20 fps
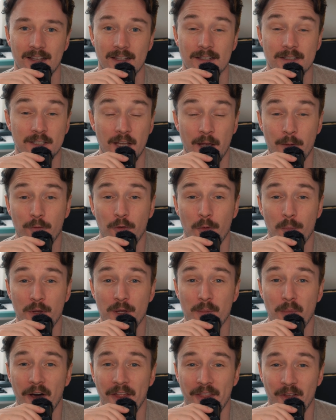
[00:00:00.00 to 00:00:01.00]
Same for me,
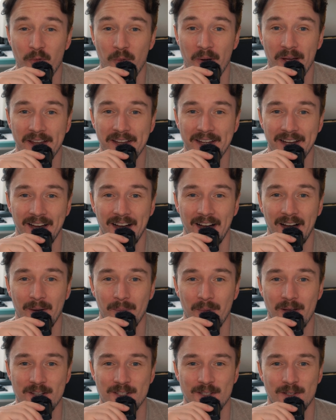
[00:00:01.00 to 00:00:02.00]
by the way.
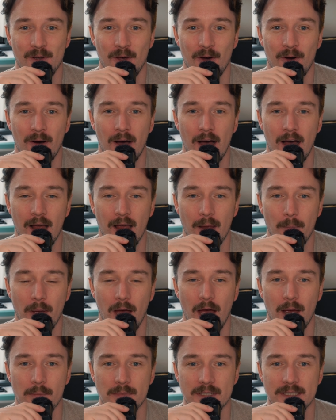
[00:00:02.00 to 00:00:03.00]
As you know,
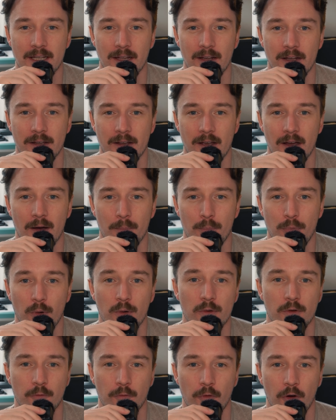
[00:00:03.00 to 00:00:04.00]
I'm selling a
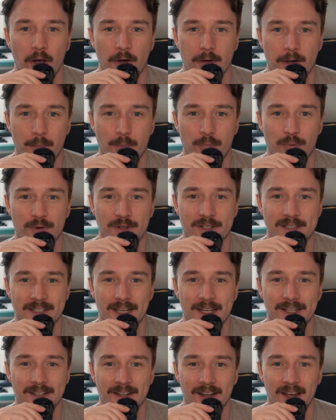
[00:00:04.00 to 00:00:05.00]
Portra 400
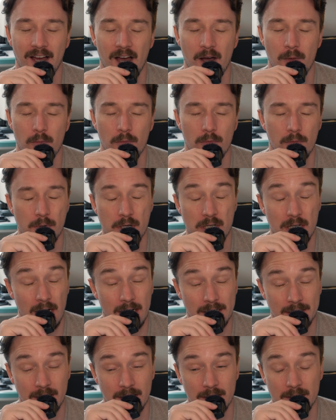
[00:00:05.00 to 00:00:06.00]
preset, which
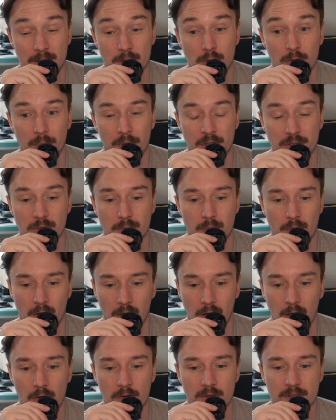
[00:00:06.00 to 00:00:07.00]
I say is super, super
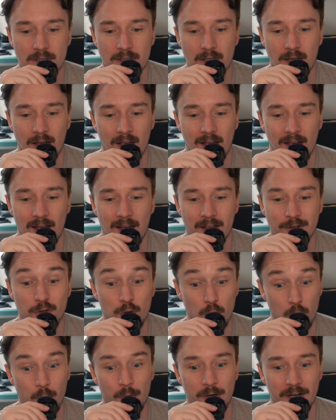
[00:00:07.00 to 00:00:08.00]
close
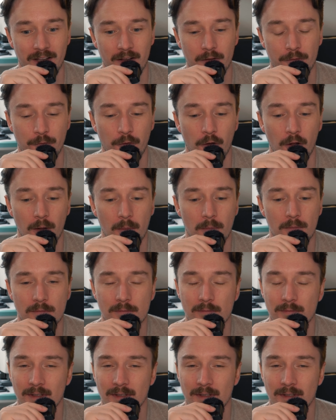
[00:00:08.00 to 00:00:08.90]
to real film,